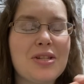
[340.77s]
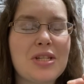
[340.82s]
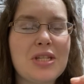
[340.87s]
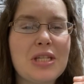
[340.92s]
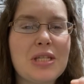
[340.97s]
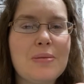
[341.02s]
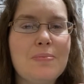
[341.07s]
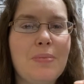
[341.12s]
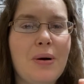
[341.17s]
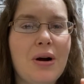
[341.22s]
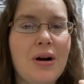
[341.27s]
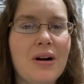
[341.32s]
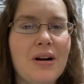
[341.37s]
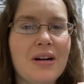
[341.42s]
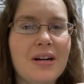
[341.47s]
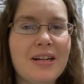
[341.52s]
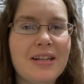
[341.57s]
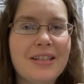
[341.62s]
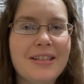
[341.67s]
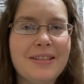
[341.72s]

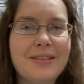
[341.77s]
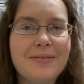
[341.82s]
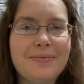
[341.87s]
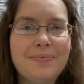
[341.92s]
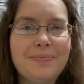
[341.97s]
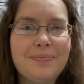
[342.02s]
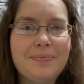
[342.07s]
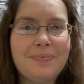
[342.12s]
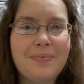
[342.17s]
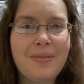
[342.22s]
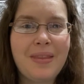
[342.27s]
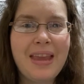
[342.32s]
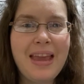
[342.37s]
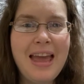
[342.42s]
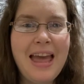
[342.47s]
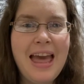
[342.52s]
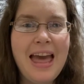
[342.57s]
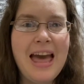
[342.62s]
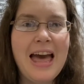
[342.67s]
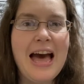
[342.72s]
spark
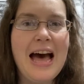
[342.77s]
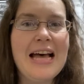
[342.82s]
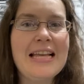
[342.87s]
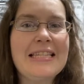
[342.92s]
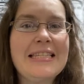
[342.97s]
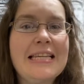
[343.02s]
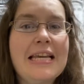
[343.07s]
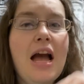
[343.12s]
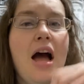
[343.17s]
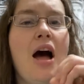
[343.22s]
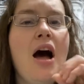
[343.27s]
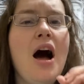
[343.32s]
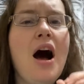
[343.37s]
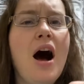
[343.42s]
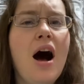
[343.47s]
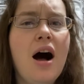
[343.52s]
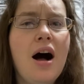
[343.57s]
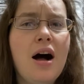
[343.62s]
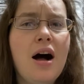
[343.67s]
as the oh,